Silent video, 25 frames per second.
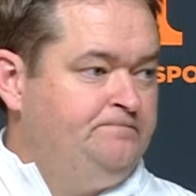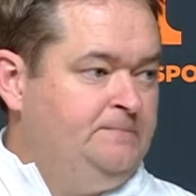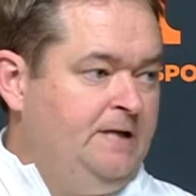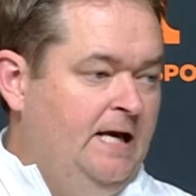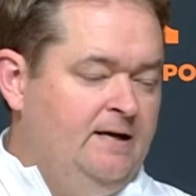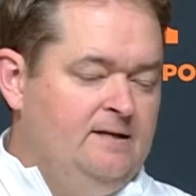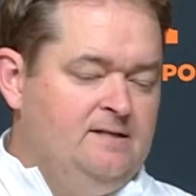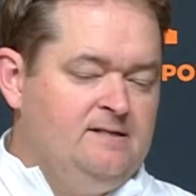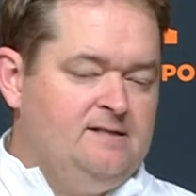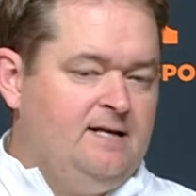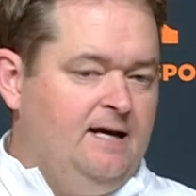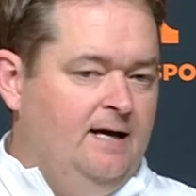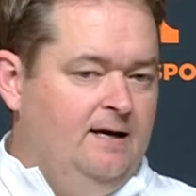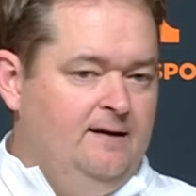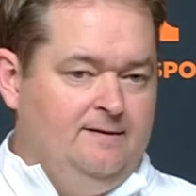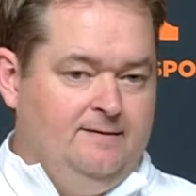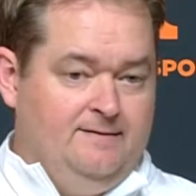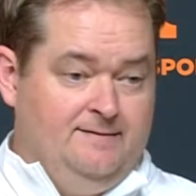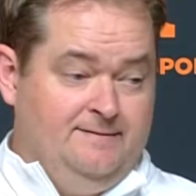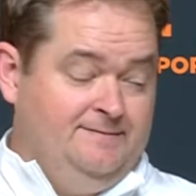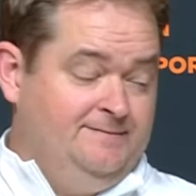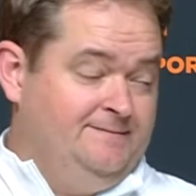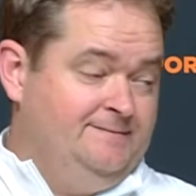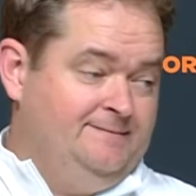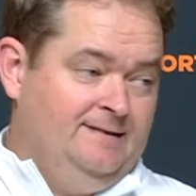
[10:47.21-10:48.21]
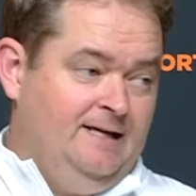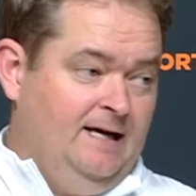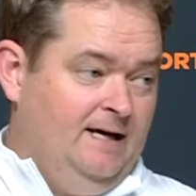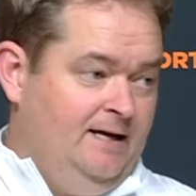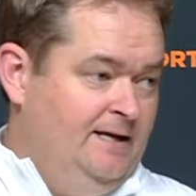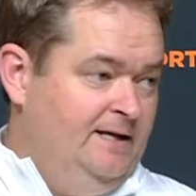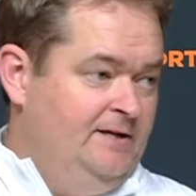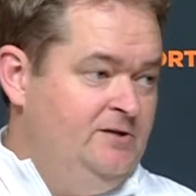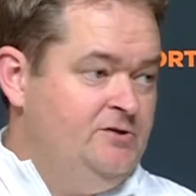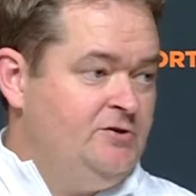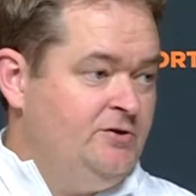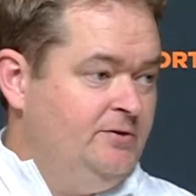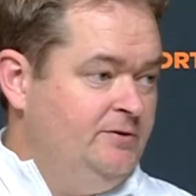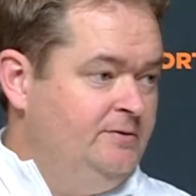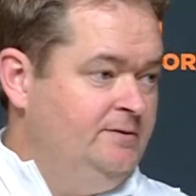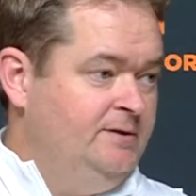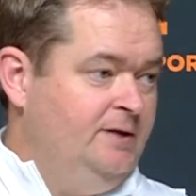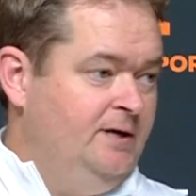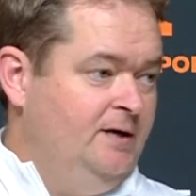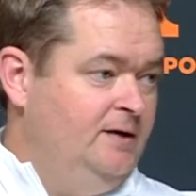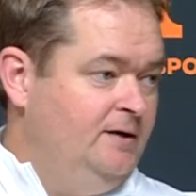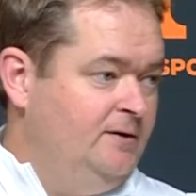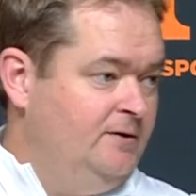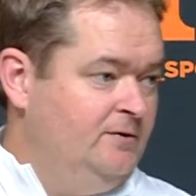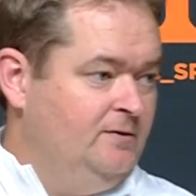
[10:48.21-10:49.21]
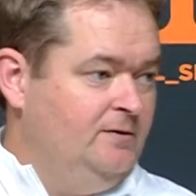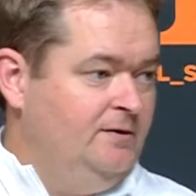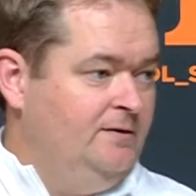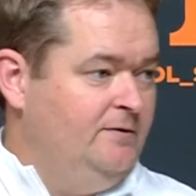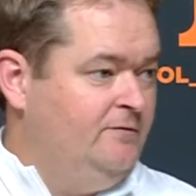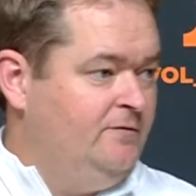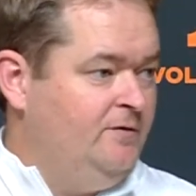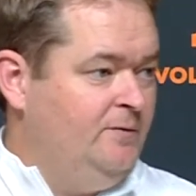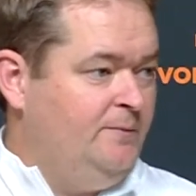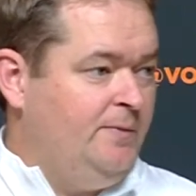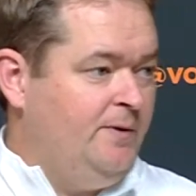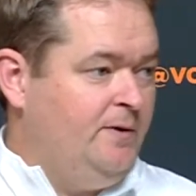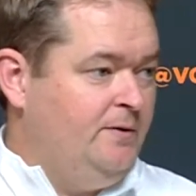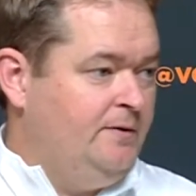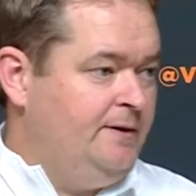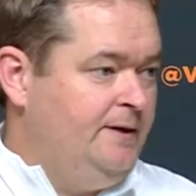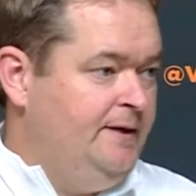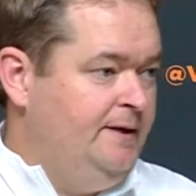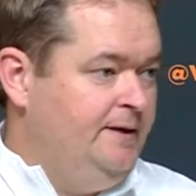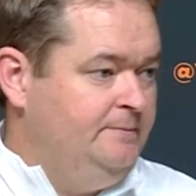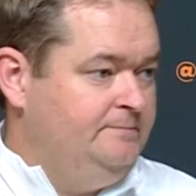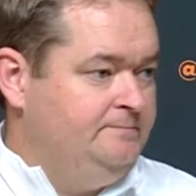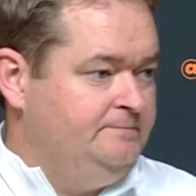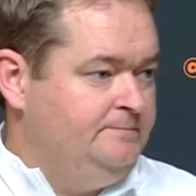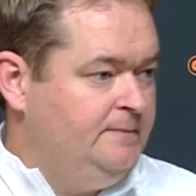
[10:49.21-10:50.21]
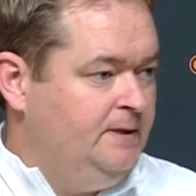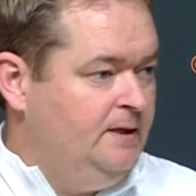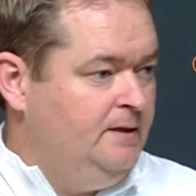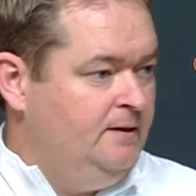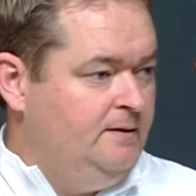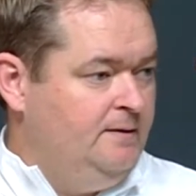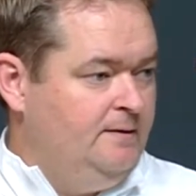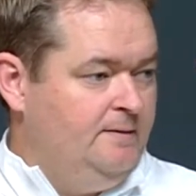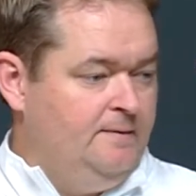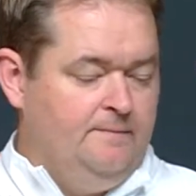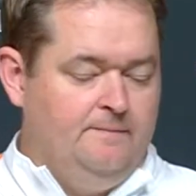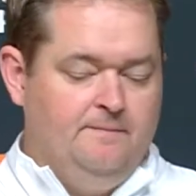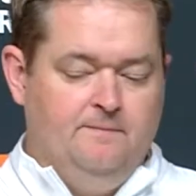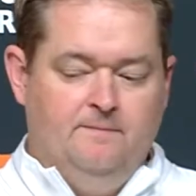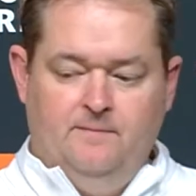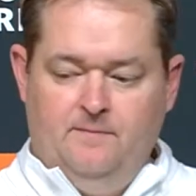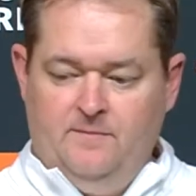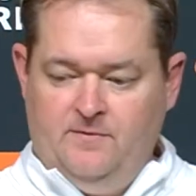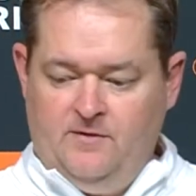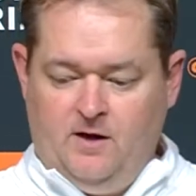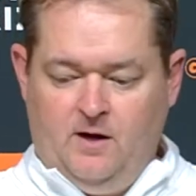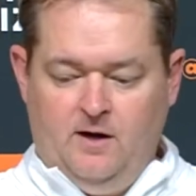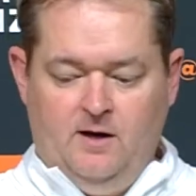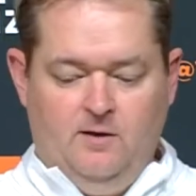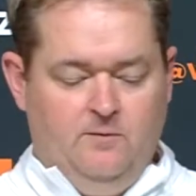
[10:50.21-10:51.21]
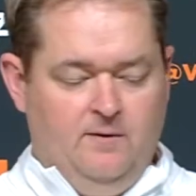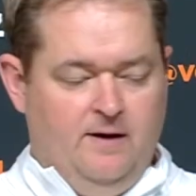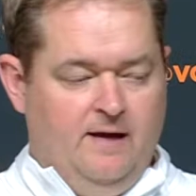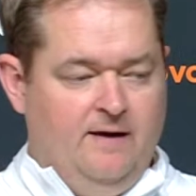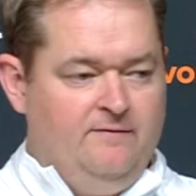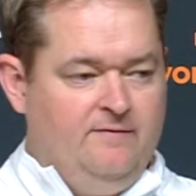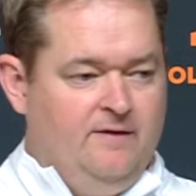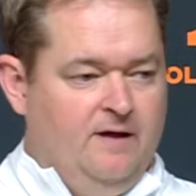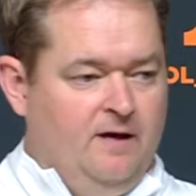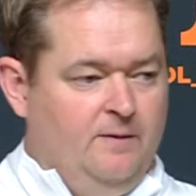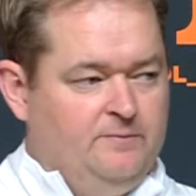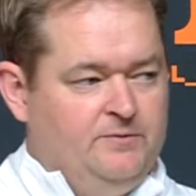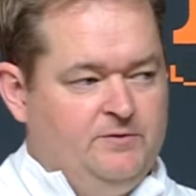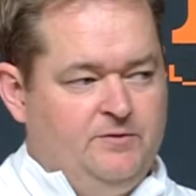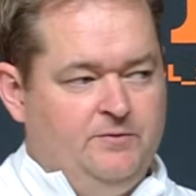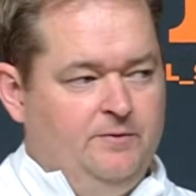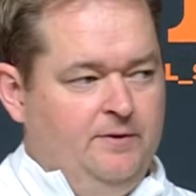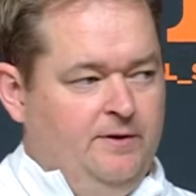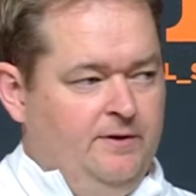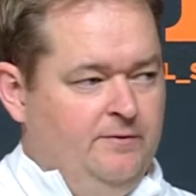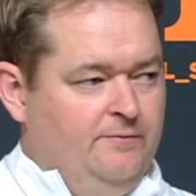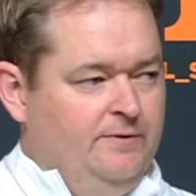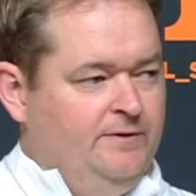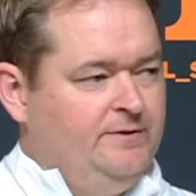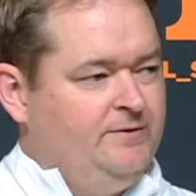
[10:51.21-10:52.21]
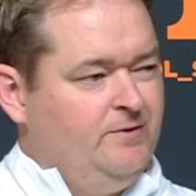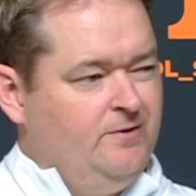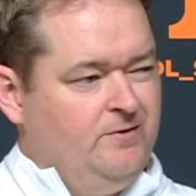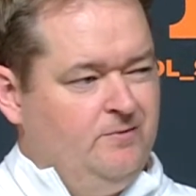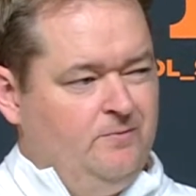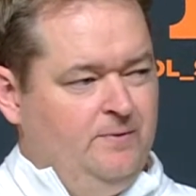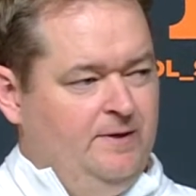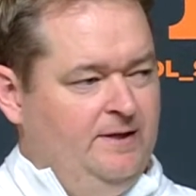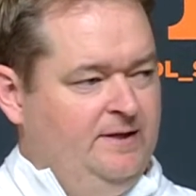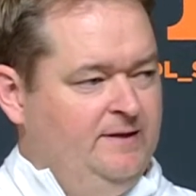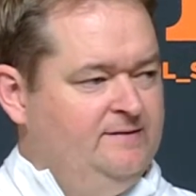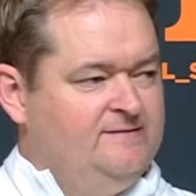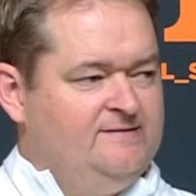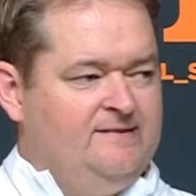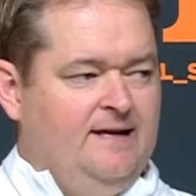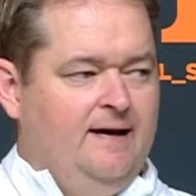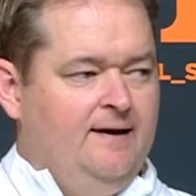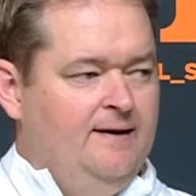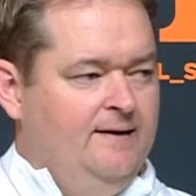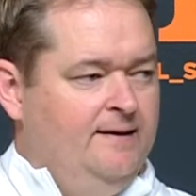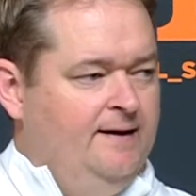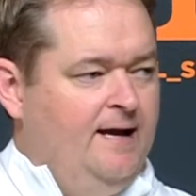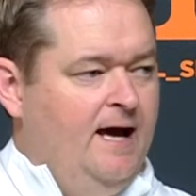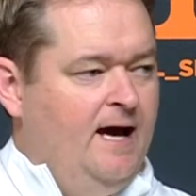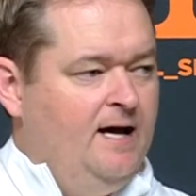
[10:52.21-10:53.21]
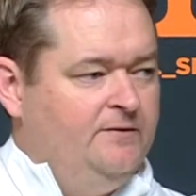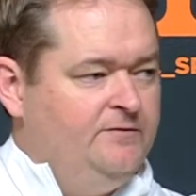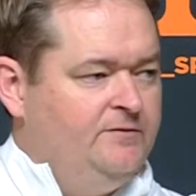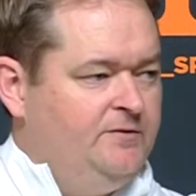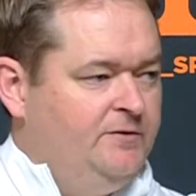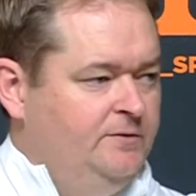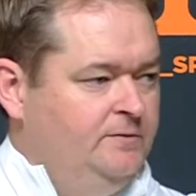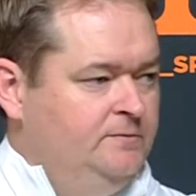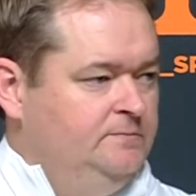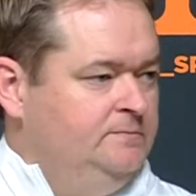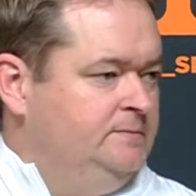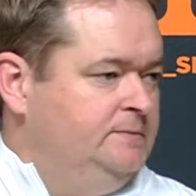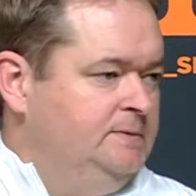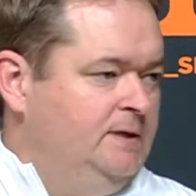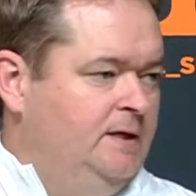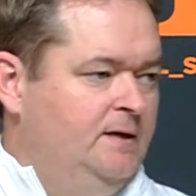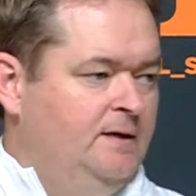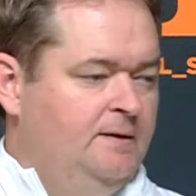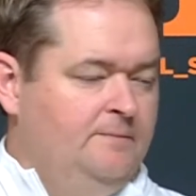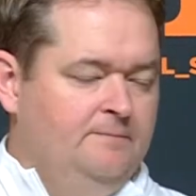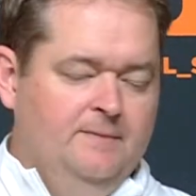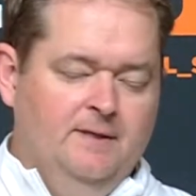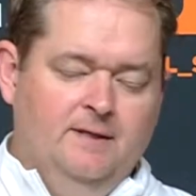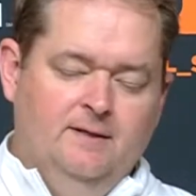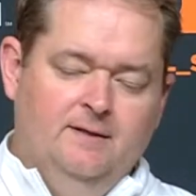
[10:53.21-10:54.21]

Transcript: Yeah, I just got injured early in the football game. Thought he would have the opportunity to return. We decided not to.